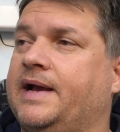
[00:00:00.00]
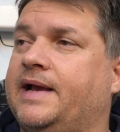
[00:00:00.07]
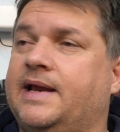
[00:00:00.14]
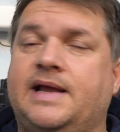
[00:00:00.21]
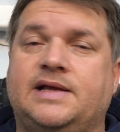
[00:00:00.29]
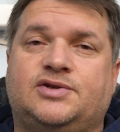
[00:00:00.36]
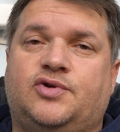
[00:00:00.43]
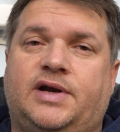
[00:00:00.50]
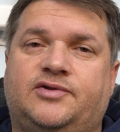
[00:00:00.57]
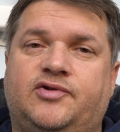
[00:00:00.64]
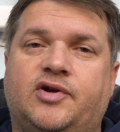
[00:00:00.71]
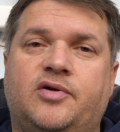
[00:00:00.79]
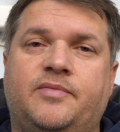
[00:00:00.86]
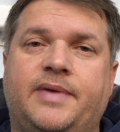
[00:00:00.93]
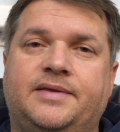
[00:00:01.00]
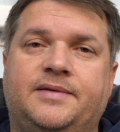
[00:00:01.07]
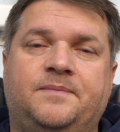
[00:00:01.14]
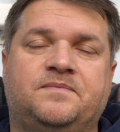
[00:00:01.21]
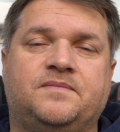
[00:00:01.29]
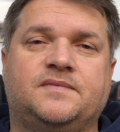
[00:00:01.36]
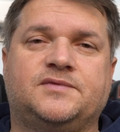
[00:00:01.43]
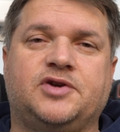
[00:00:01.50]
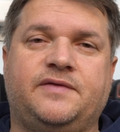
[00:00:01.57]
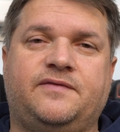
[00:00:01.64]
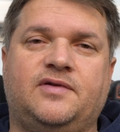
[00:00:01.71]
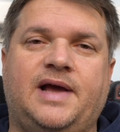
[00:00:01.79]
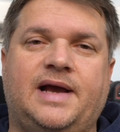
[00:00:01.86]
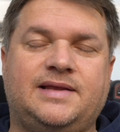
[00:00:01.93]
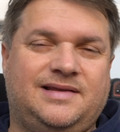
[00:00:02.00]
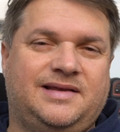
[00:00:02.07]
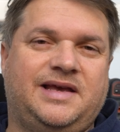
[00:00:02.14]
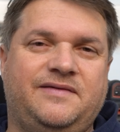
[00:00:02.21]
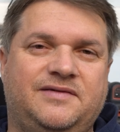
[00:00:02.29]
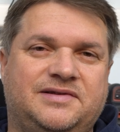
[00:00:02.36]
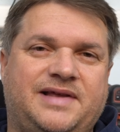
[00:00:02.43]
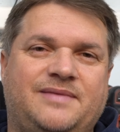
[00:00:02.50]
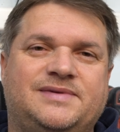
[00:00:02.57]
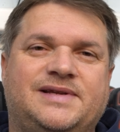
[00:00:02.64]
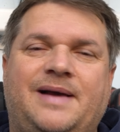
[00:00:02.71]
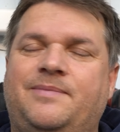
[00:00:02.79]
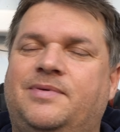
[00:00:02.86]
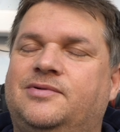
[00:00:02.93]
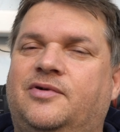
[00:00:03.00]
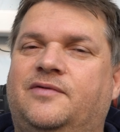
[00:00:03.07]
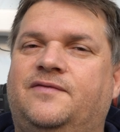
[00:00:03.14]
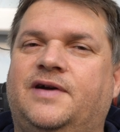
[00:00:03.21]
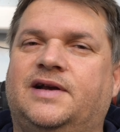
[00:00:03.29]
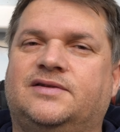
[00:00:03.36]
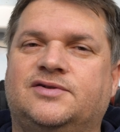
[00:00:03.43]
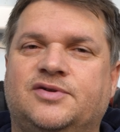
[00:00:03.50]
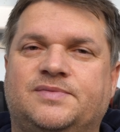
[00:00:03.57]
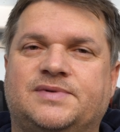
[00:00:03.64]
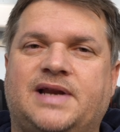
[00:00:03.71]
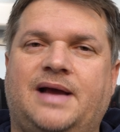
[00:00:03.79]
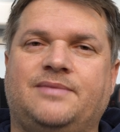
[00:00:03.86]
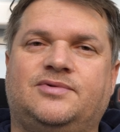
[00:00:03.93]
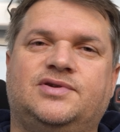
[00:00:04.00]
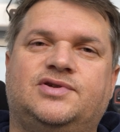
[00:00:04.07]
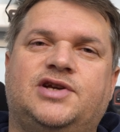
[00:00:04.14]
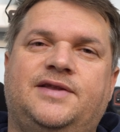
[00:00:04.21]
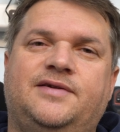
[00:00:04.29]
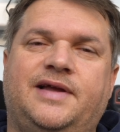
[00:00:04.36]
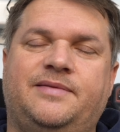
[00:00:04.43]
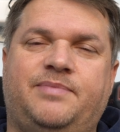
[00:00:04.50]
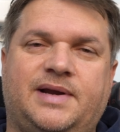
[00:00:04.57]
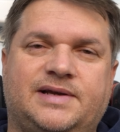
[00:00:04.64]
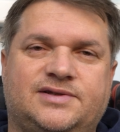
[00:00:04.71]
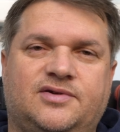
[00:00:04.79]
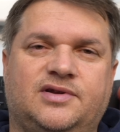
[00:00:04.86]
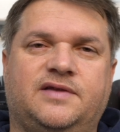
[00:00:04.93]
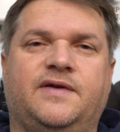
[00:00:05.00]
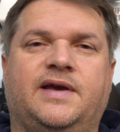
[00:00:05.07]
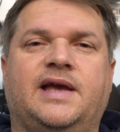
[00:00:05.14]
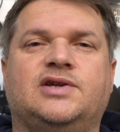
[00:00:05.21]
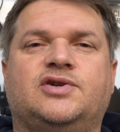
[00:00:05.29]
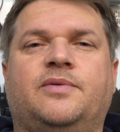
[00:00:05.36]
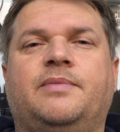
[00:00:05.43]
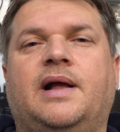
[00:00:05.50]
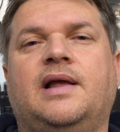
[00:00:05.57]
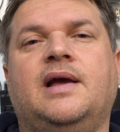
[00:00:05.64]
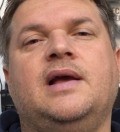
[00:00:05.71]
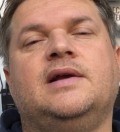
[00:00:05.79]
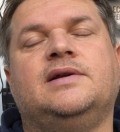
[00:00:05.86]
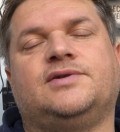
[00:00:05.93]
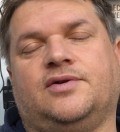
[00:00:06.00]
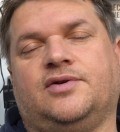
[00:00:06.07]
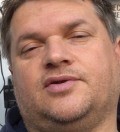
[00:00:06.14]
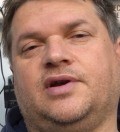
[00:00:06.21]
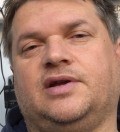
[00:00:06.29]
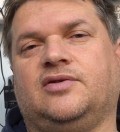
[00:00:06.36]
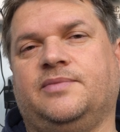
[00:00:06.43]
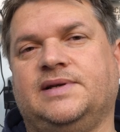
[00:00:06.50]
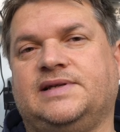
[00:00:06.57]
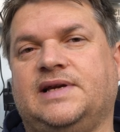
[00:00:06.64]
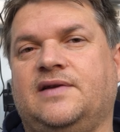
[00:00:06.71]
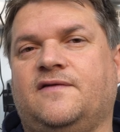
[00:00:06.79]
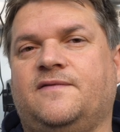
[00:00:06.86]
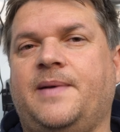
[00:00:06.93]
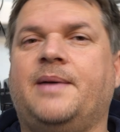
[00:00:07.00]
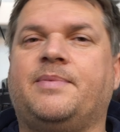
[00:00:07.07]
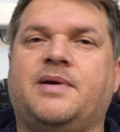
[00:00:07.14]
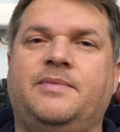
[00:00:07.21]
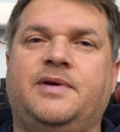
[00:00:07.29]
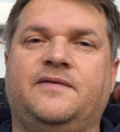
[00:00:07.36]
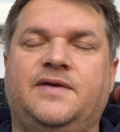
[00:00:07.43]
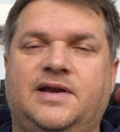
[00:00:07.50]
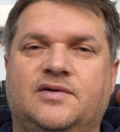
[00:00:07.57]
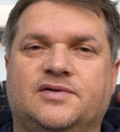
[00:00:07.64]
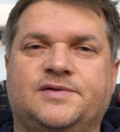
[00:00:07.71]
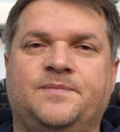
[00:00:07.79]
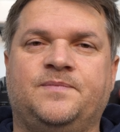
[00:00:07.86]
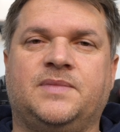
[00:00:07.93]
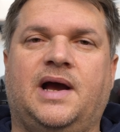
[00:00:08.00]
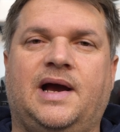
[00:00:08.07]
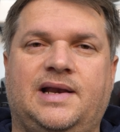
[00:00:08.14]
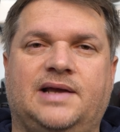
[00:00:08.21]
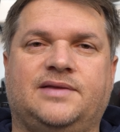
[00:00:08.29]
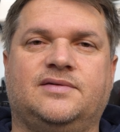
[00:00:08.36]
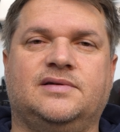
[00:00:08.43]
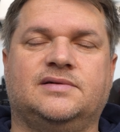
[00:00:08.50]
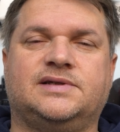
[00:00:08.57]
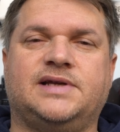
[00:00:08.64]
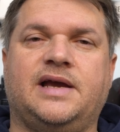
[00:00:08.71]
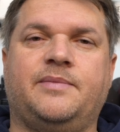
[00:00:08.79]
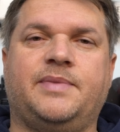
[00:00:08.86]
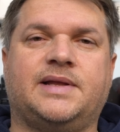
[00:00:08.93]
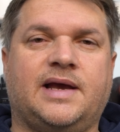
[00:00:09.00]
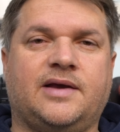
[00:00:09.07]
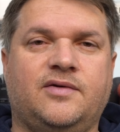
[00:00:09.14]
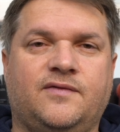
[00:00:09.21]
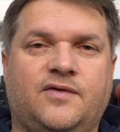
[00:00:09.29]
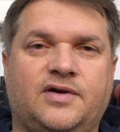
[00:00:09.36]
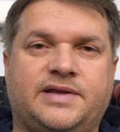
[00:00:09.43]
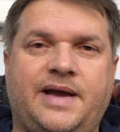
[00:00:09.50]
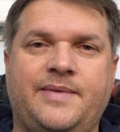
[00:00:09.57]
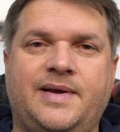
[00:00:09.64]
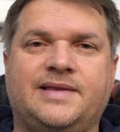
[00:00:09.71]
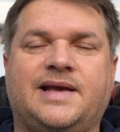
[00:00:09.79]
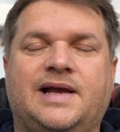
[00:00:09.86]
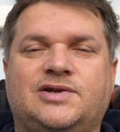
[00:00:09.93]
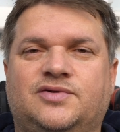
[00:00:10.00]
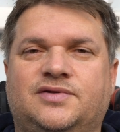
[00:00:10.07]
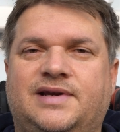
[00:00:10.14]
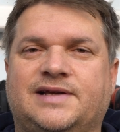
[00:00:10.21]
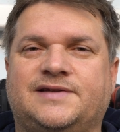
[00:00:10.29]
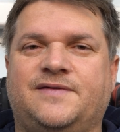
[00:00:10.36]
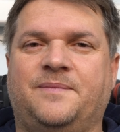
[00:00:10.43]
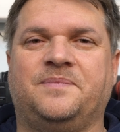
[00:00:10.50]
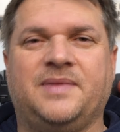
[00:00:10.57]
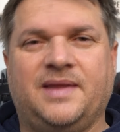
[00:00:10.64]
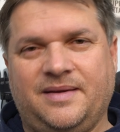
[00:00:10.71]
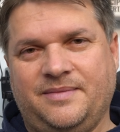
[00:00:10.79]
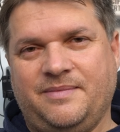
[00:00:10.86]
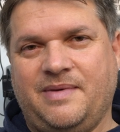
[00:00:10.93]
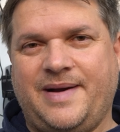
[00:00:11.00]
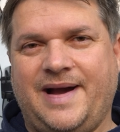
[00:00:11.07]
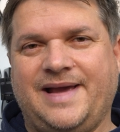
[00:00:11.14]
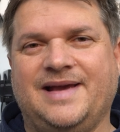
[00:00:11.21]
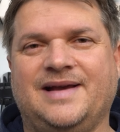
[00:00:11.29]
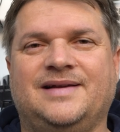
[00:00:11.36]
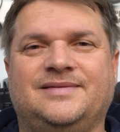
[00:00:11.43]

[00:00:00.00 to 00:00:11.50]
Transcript: I can hands on heart recommend. So if you liked it, give it a thumbs up. Don't forget to subscribe to the channel and press the notification bell so you're not going to miss any of my upcoming videos. I'd like to say a big thank you for your time and catch you on the next one. Bye-bye.